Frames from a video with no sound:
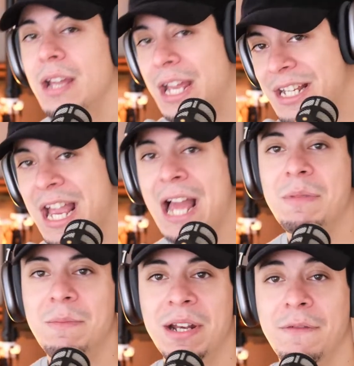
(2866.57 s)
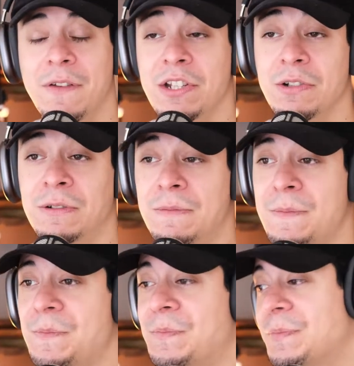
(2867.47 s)
it can be
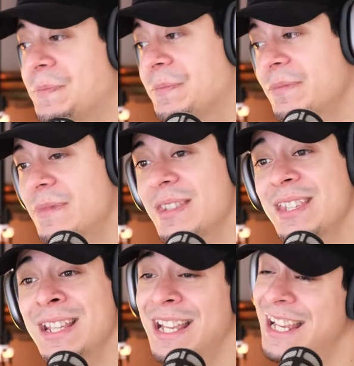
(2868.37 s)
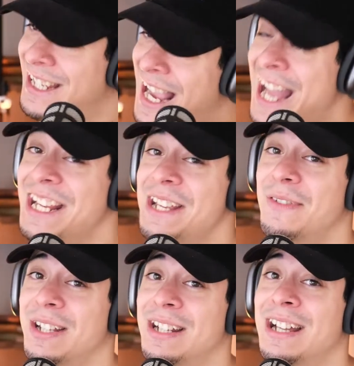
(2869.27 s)
beneficial. It can
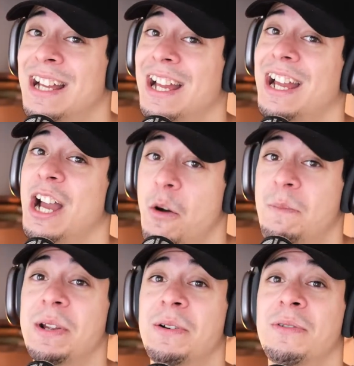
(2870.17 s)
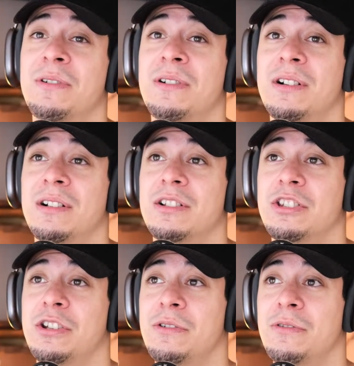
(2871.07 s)
even help you
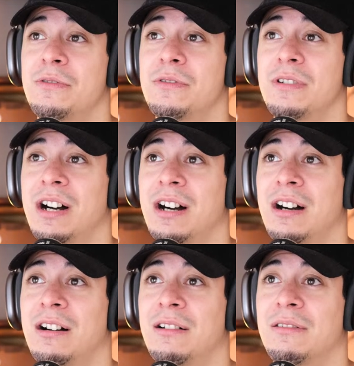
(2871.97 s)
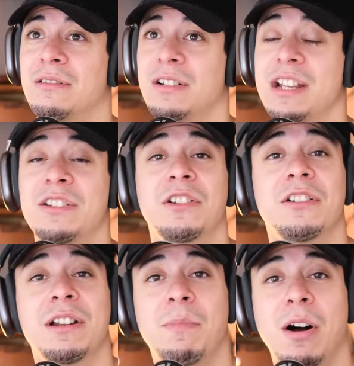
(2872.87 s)
to, in
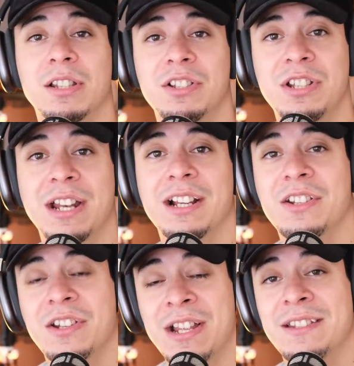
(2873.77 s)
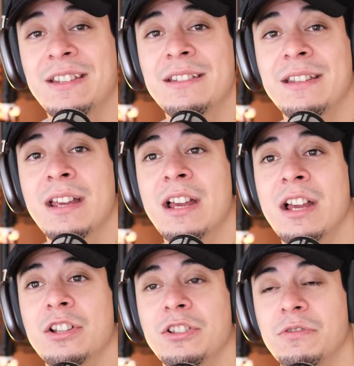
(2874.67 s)
certain apologetic senses,
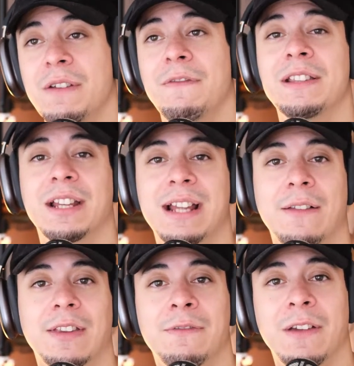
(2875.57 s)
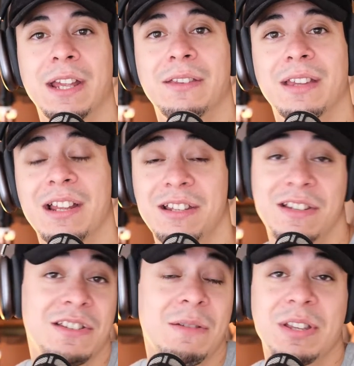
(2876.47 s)
to defend the Catholic faith.
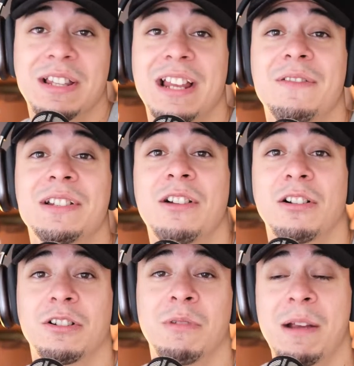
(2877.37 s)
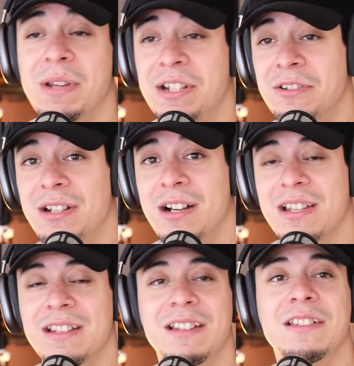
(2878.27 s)
And this is something that even Dr. Brand Petrie
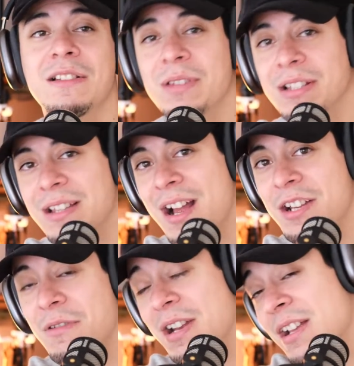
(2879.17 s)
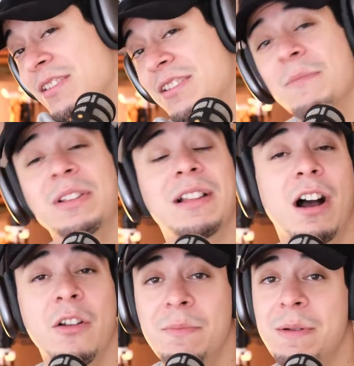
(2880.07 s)
does. And this is something that I do. And something
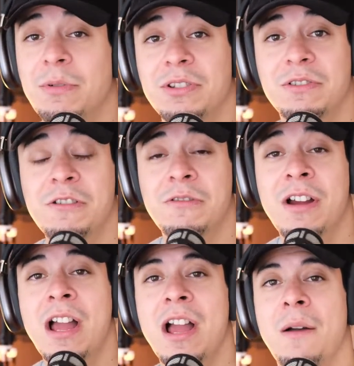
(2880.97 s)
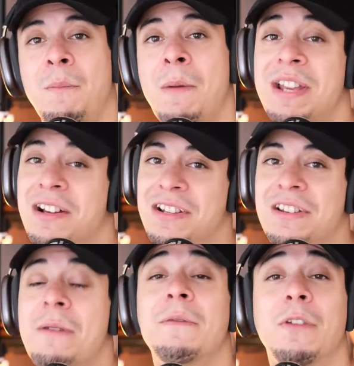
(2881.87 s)
that other people do too. But
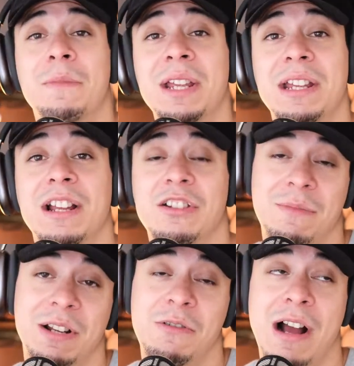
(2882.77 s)
because it's coming from me, somebody who